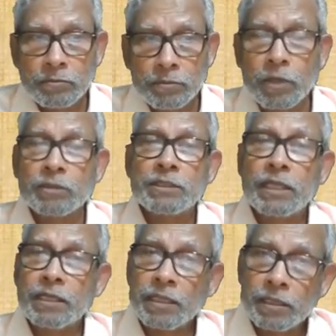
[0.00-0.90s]
Because
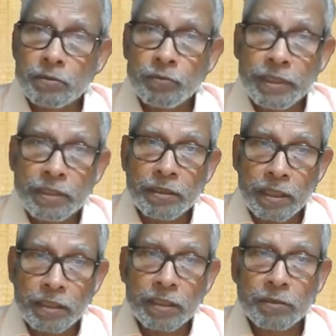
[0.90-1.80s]
another wing,
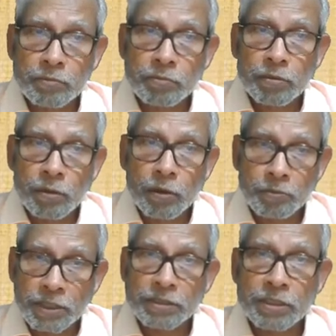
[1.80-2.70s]
another
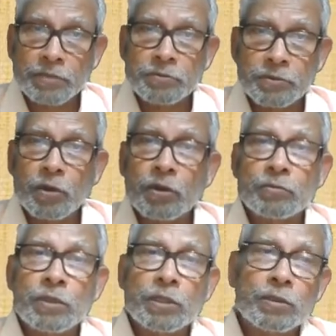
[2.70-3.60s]
objectives
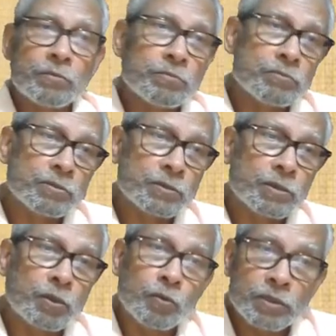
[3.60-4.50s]
or
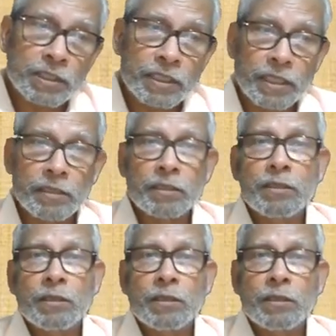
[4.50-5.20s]
the rules are there.